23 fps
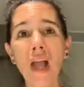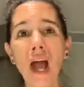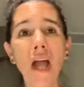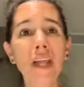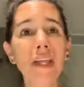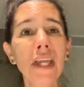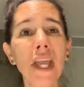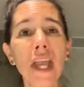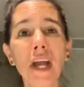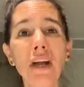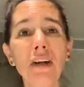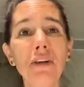I
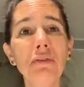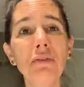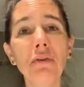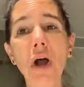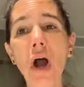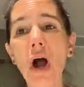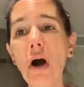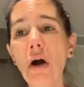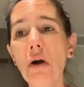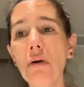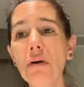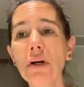can't
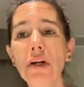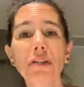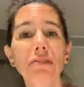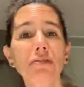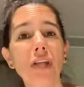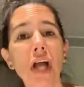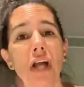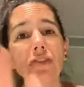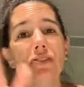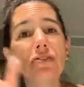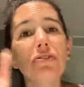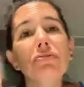grow.
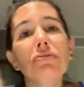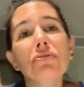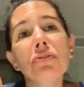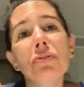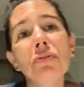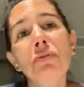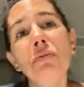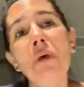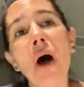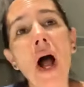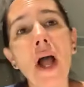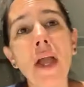That's just
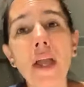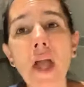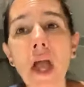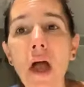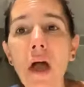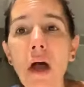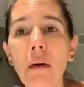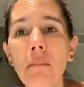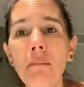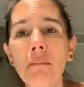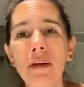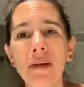who I
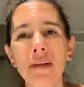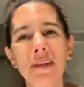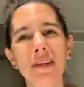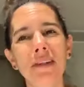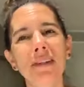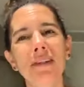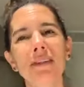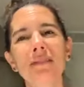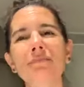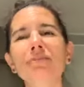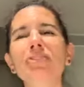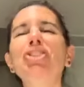am.
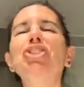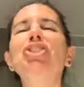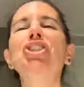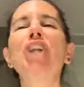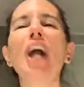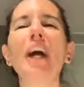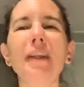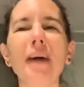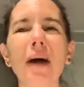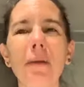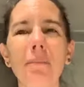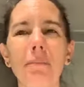
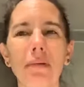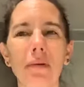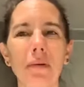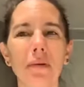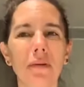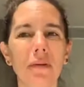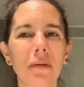Shut up.